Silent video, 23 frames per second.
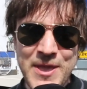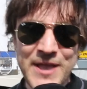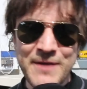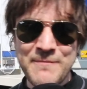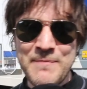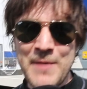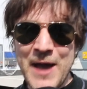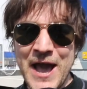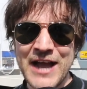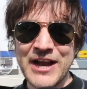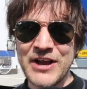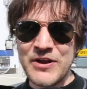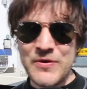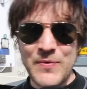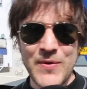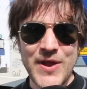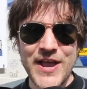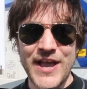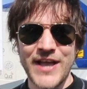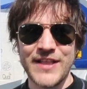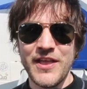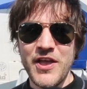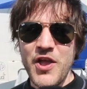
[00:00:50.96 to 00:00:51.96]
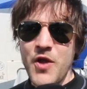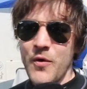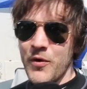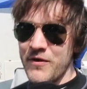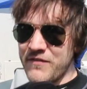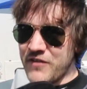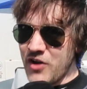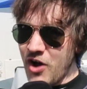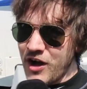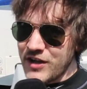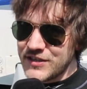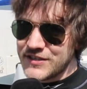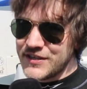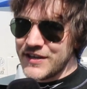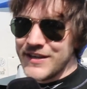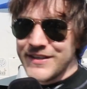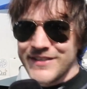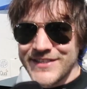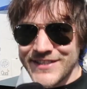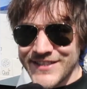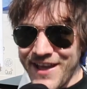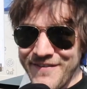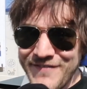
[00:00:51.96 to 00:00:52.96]
big pack grid, we've got
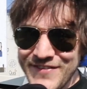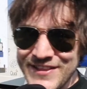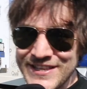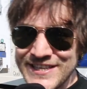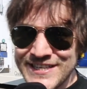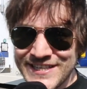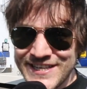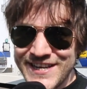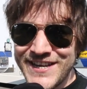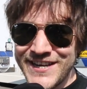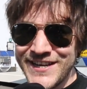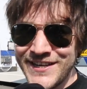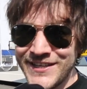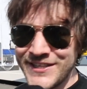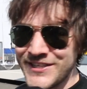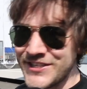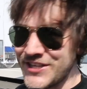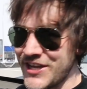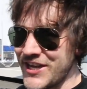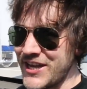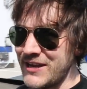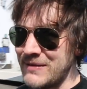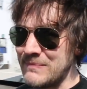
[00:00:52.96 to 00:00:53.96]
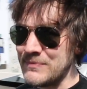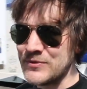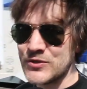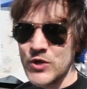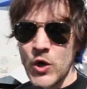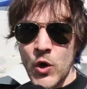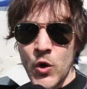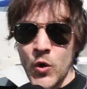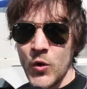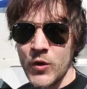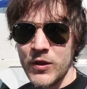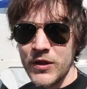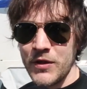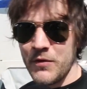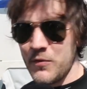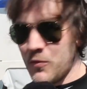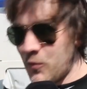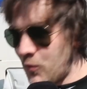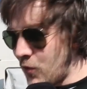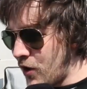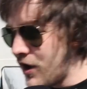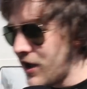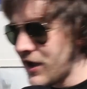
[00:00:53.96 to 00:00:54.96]
17 teams all
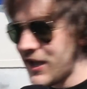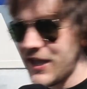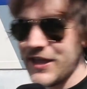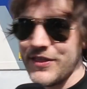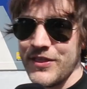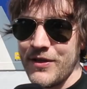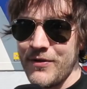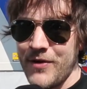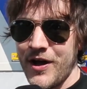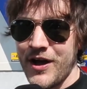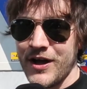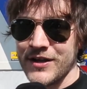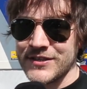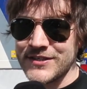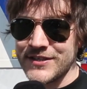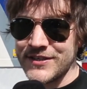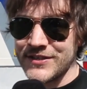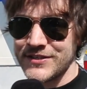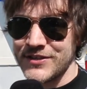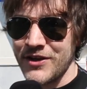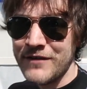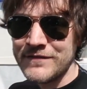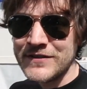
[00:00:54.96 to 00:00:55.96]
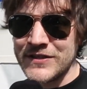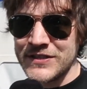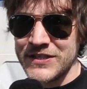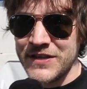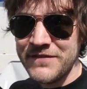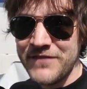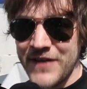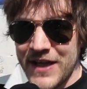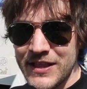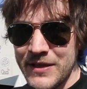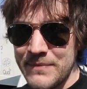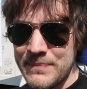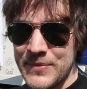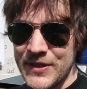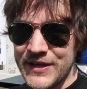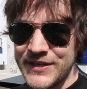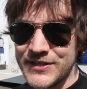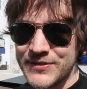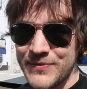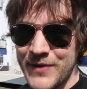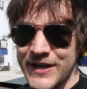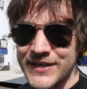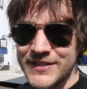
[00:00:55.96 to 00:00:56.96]
working their asses off to develop
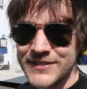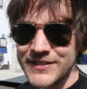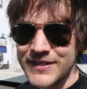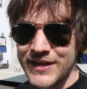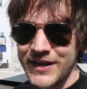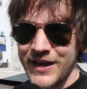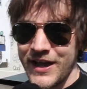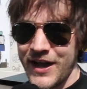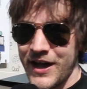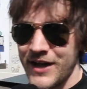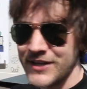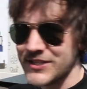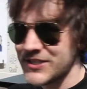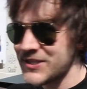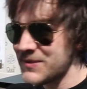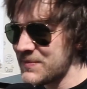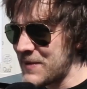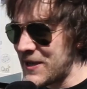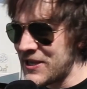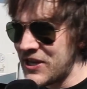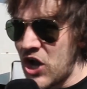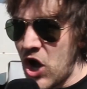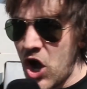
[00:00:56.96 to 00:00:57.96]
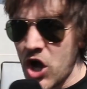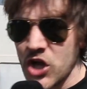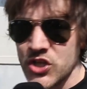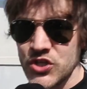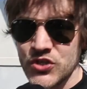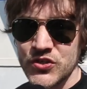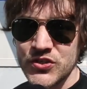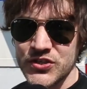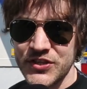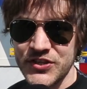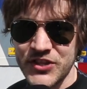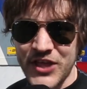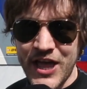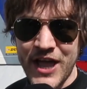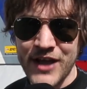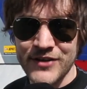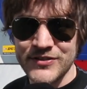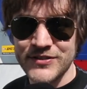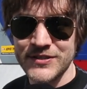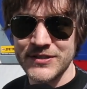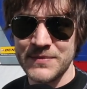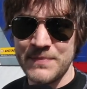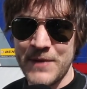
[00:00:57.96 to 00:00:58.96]
these racing cars, spending hundreds of
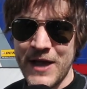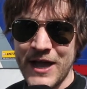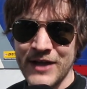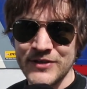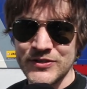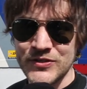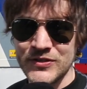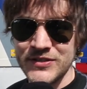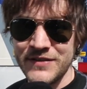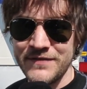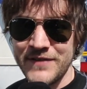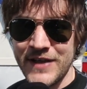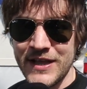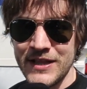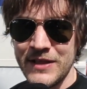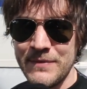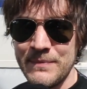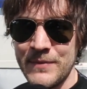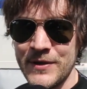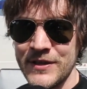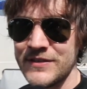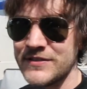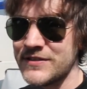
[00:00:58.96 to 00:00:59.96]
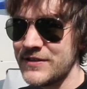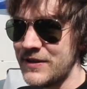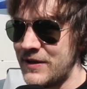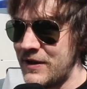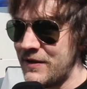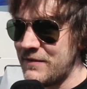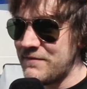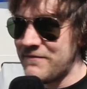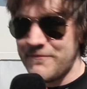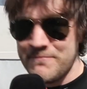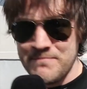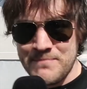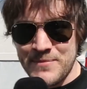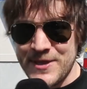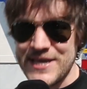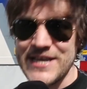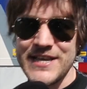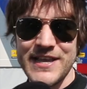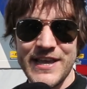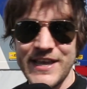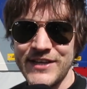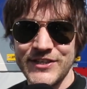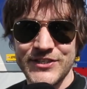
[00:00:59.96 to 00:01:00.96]
thousands of pounds on development to
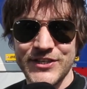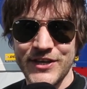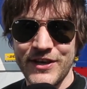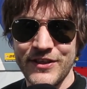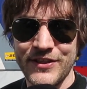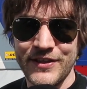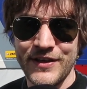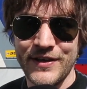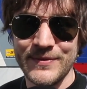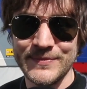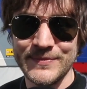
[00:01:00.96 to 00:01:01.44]
beat each other.